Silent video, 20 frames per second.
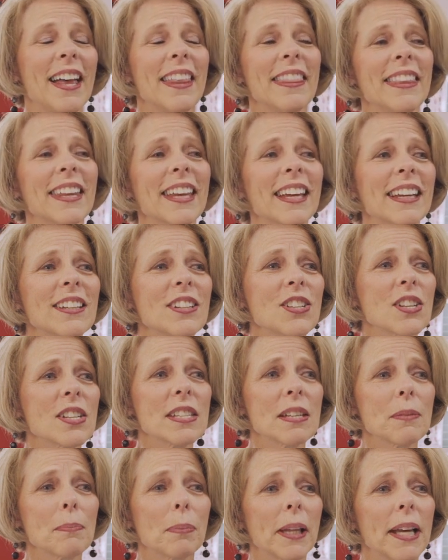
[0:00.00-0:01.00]
Then
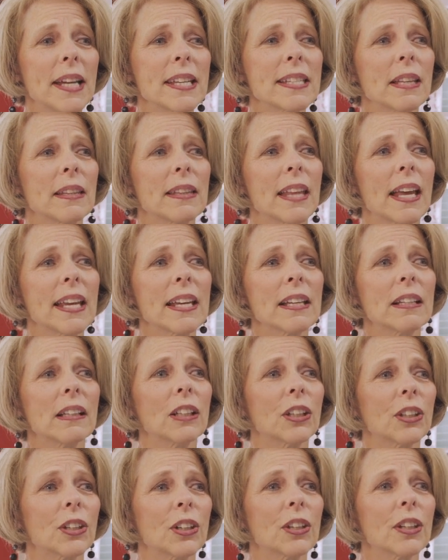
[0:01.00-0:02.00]
just a place that they can
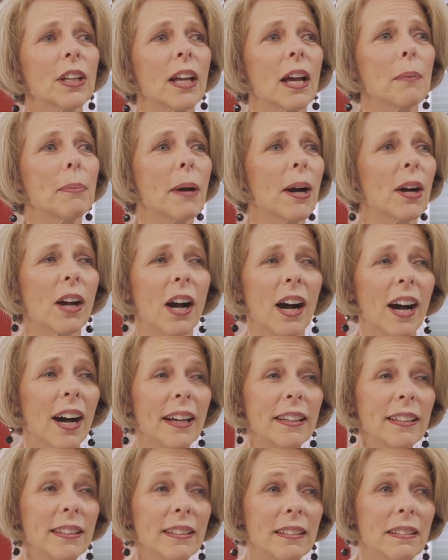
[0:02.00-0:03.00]
learn about
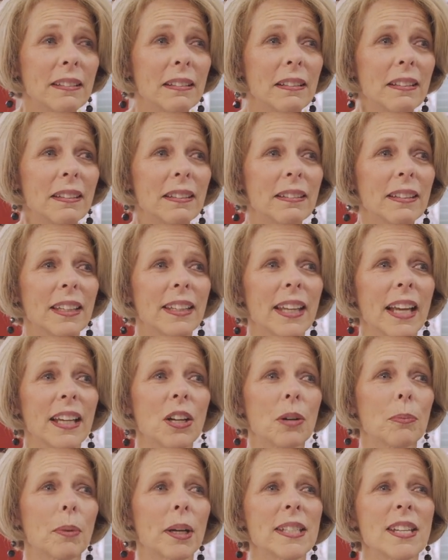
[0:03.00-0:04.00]
God, that they
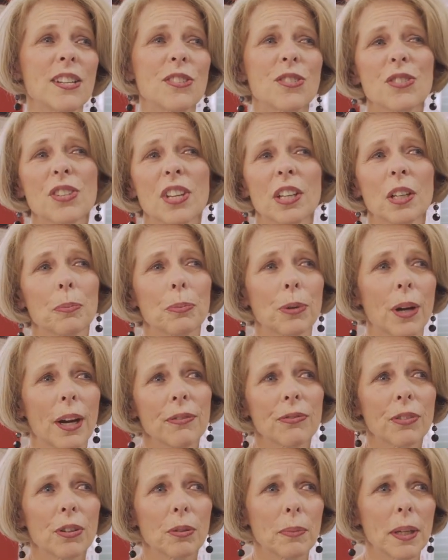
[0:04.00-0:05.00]
know my teacher's going to pray
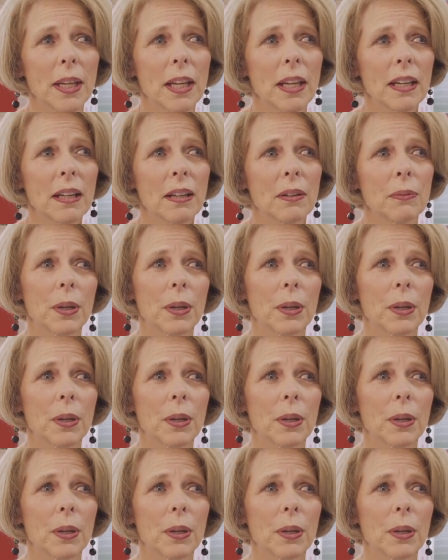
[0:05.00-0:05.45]
for me.